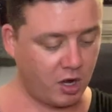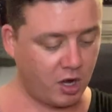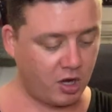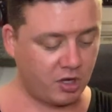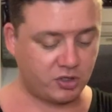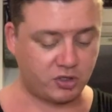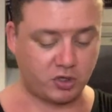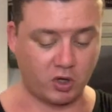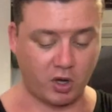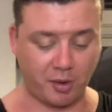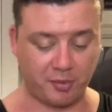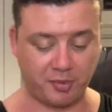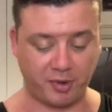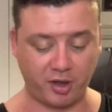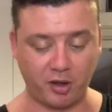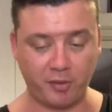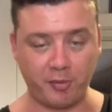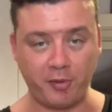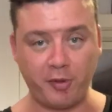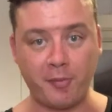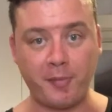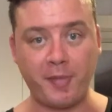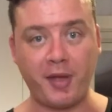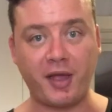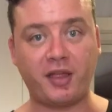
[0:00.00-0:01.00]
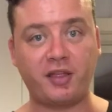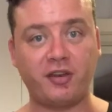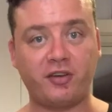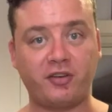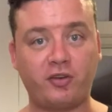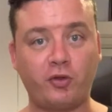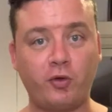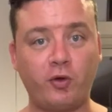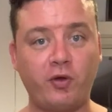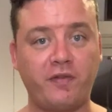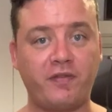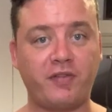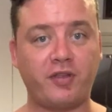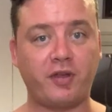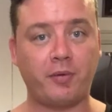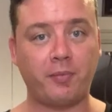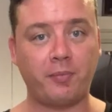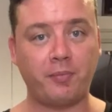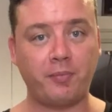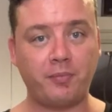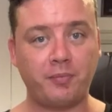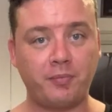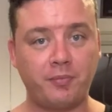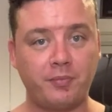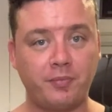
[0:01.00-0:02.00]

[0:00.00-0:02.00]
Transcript: So I'm gonna be making 2 of them.